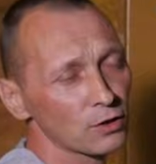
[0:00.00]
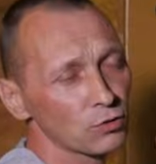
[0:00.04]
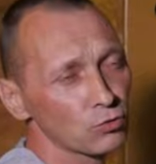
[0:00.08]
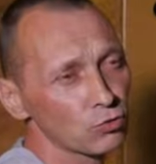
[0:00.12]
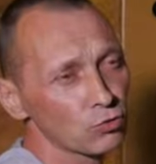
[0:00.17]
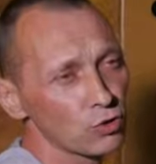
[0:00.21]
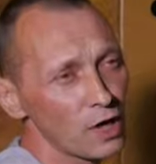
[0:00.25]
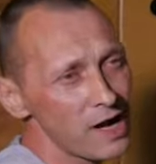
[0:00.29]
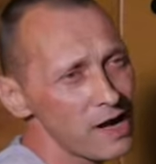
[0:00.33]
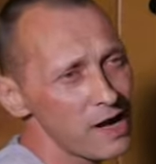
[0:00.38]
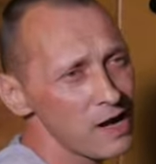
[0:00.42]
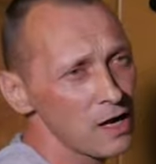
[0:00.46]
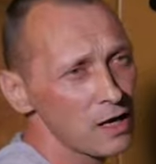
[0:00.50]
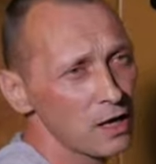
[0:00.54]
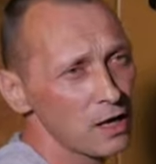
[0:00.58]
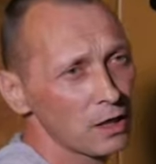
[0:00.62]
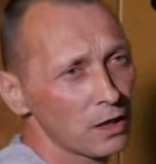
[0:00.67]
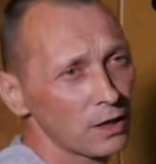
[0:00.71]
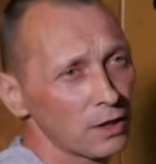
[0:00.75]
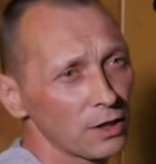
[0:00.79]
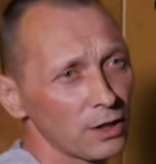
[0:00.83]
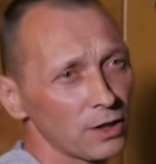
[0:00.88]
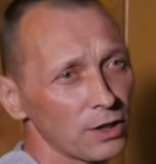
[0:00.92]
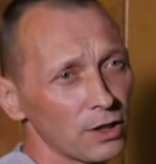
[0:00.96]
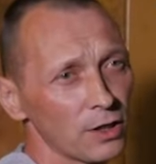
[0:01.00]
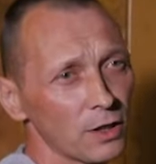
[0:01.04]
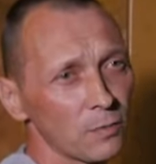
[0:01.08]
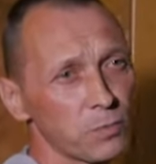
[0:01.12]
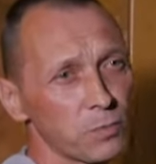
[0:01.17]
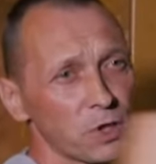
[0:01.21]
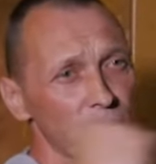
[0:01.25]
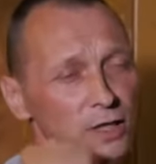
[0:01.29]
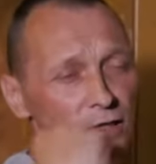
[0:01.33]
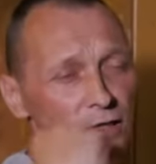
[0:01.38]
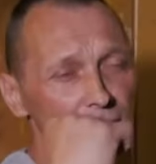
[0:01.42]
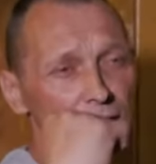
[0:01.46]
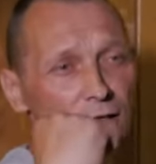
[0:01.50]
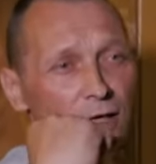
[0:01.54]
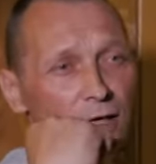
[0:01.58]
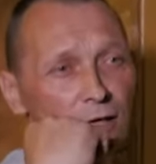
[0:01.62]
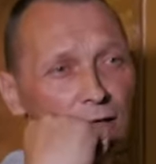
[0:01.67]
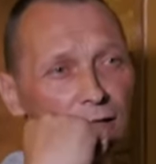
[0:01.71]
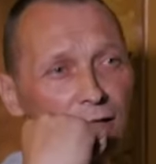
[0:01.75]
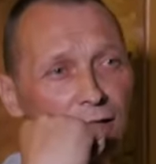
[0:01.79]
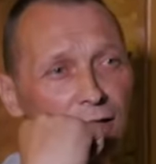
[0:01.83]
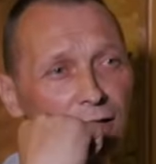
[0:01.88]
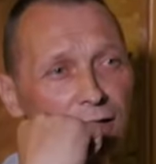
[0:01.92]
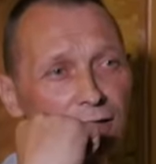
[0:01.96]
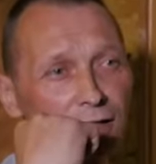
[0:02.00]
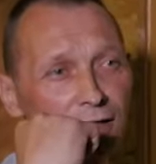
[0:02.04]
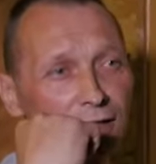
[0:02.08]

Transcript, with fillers: it's forward and backward.